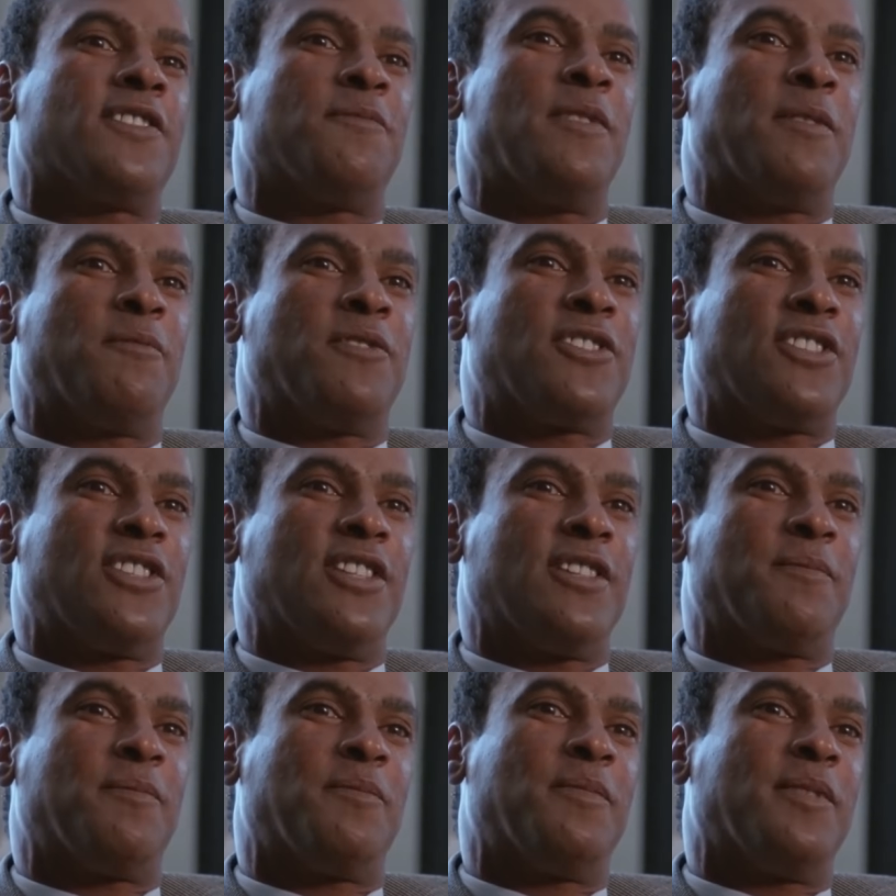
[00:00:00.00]

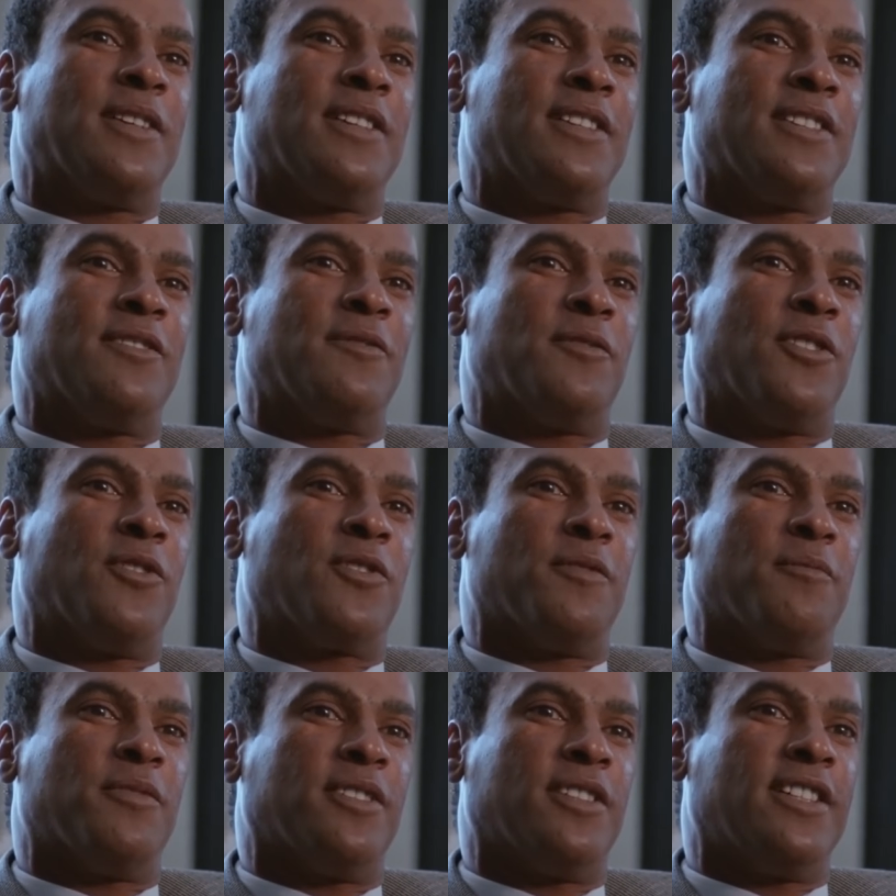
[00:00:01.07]
membership in the
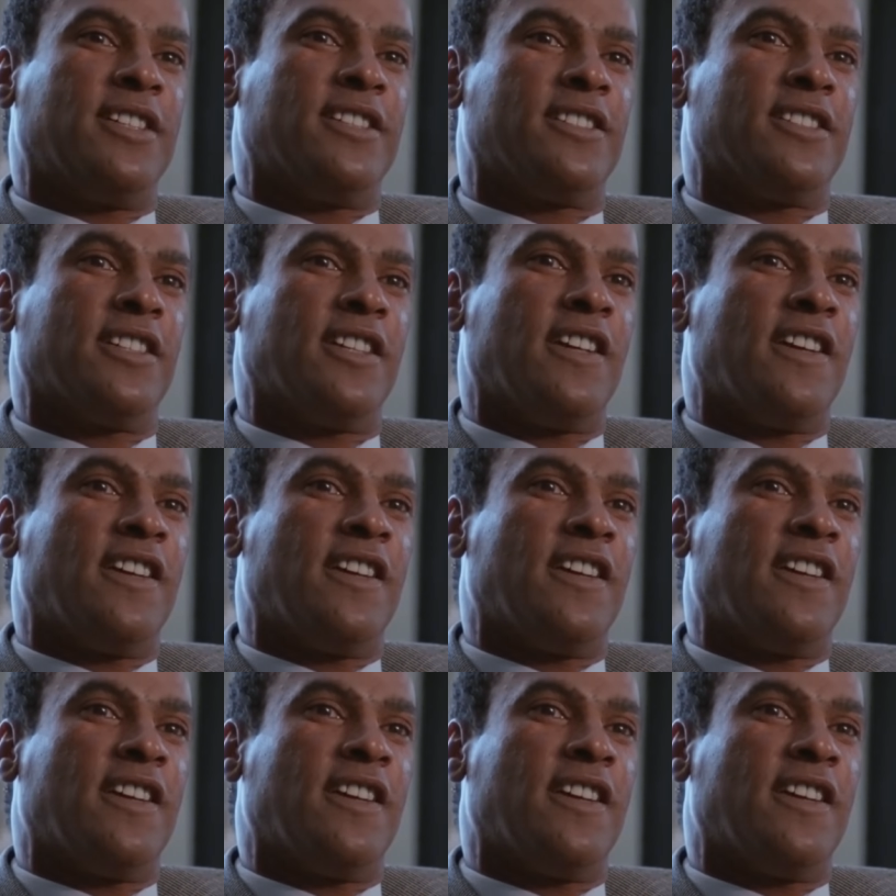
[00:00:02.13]
Oakland Police.